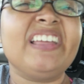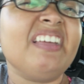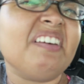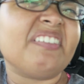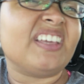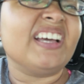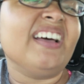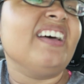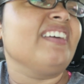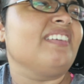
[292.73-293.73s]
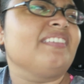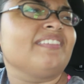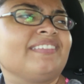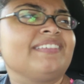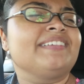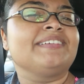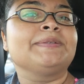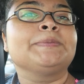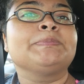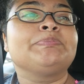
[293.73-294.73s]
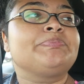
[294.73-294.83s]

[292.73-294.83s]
Ew, yuck. It was in my